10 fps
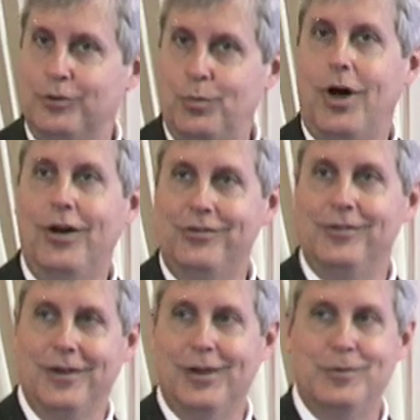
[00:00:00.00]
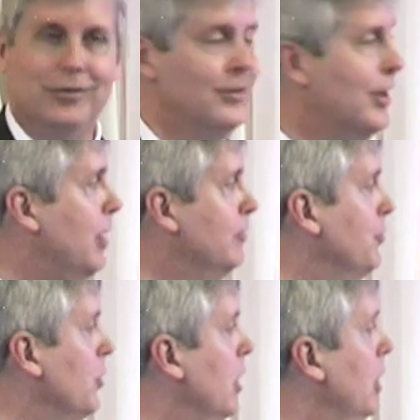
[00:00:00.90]
a positive element to that.
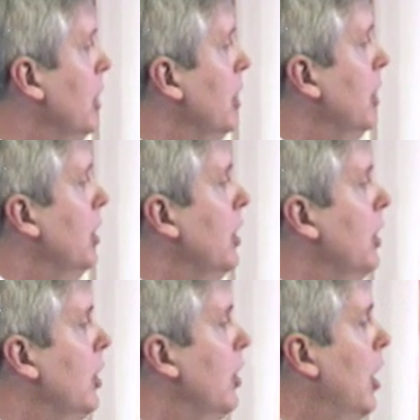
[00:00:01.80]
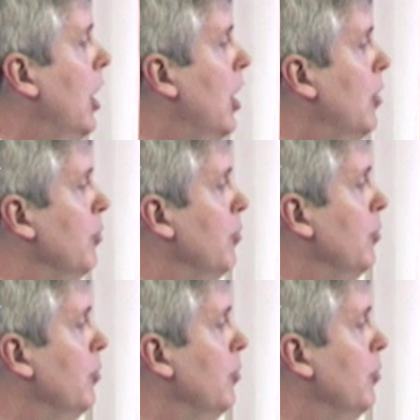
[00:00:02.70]
Um,